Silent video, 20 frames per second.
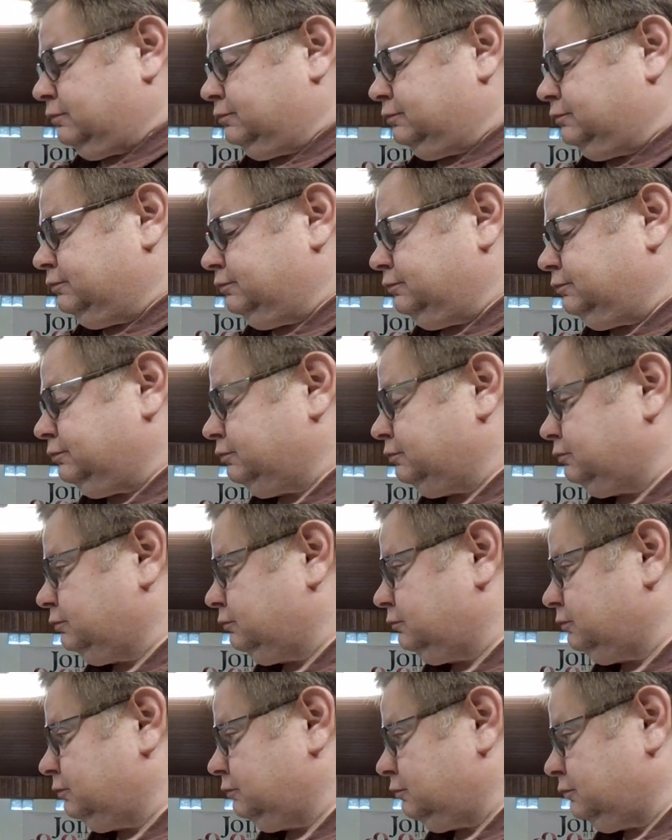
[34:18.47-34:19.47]
if there's a
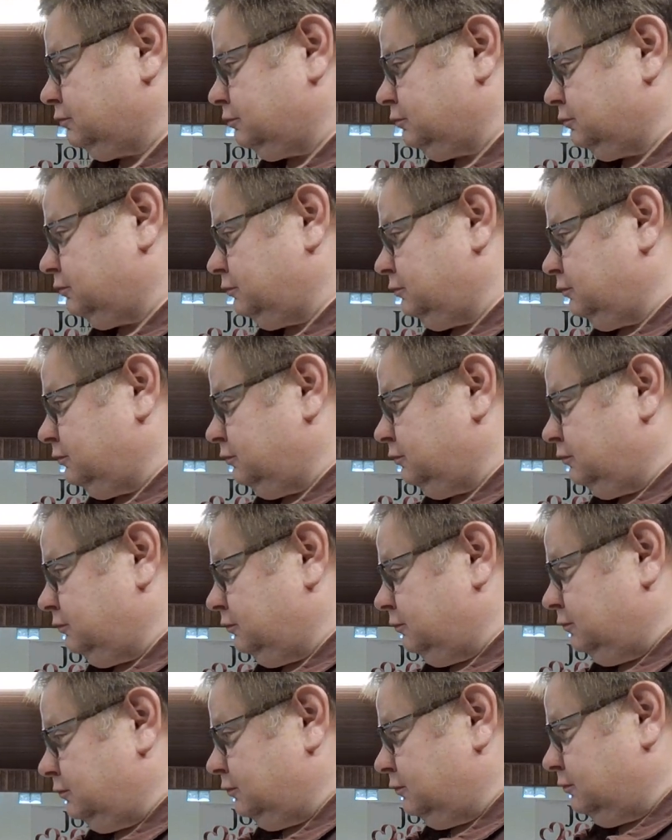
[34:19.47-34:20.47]
question, there's an
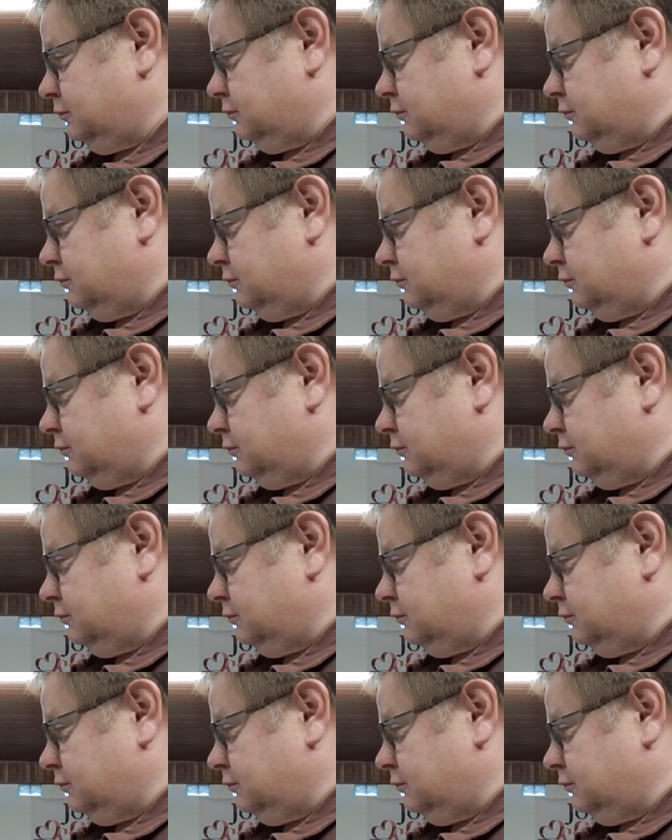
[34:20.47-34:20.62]
answer.